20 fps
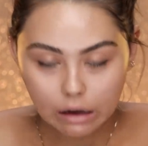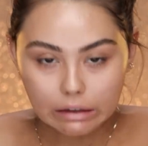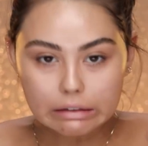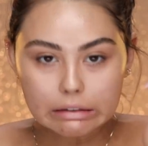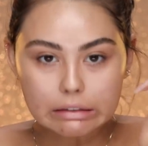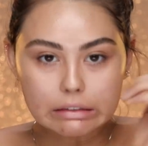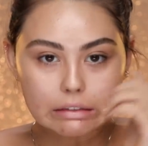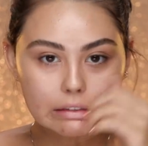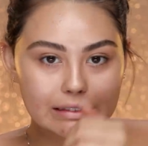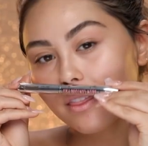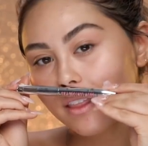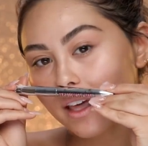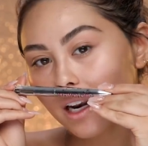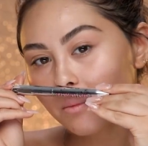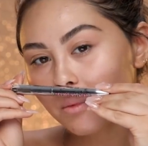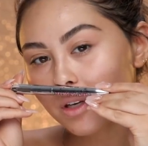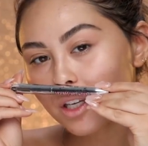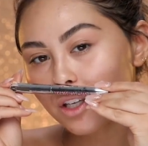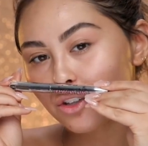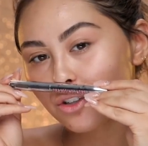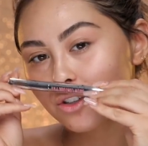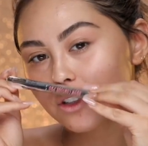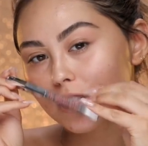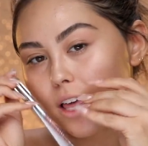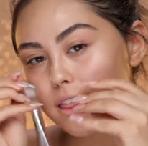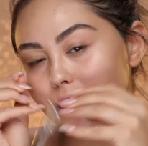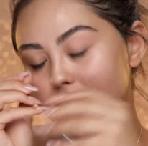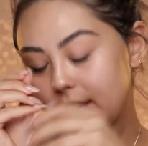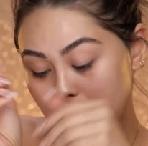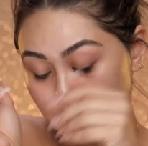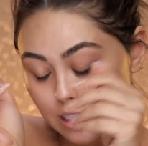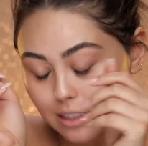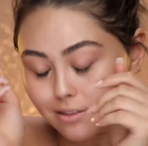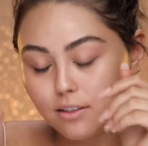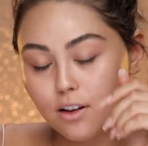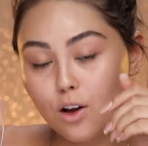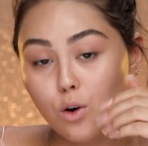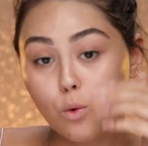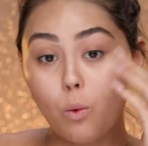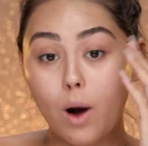oh, then I'm gonna use this,
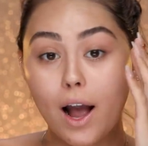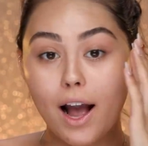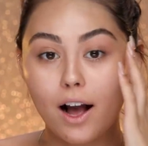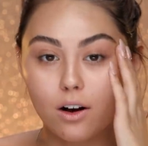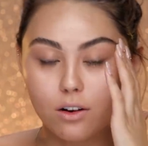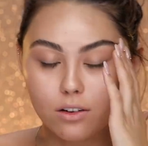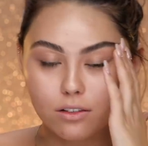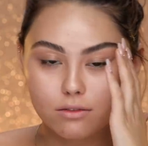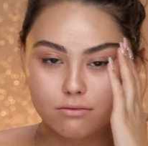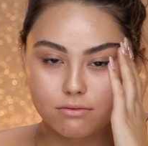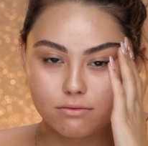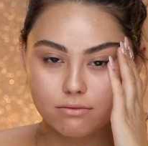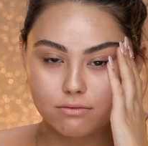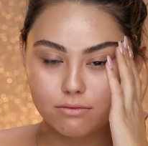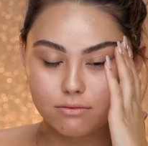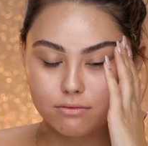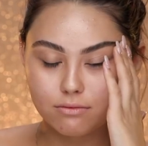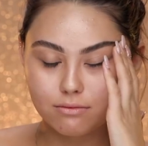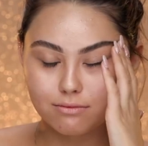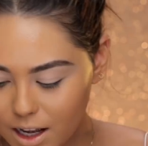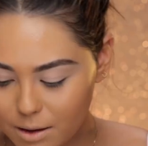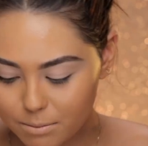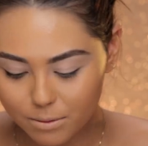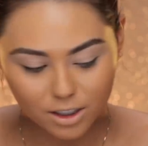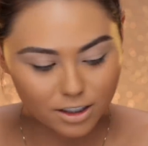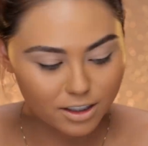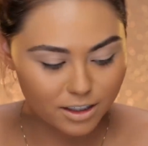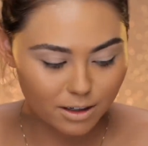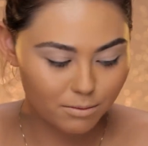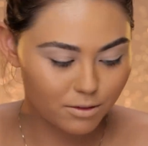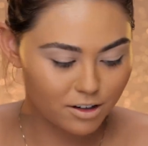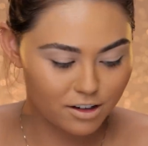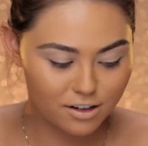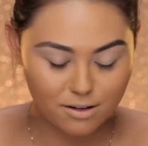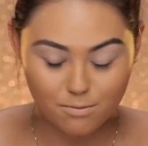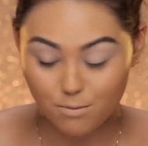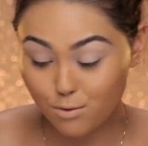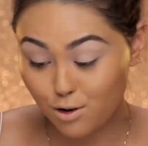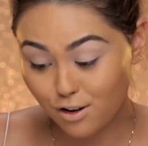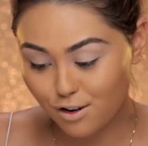wow. I'm good, I'm good,
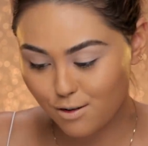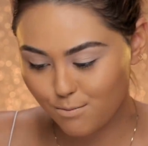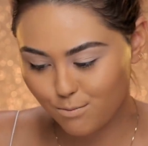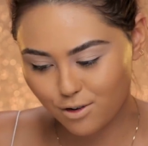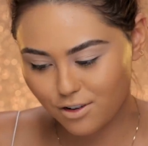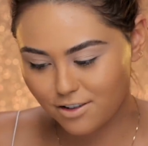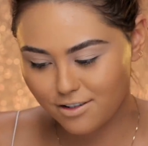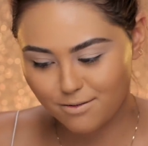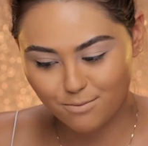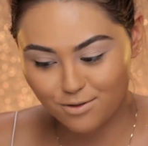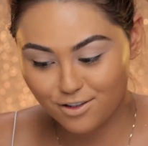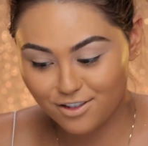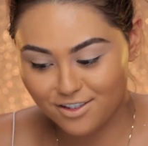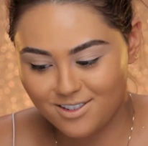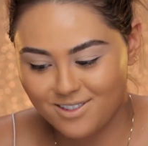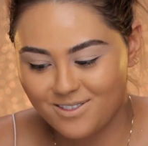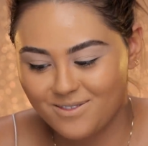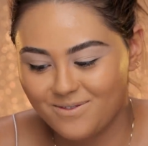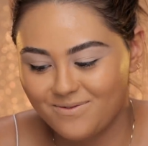I'm good, I'm good, I'm good.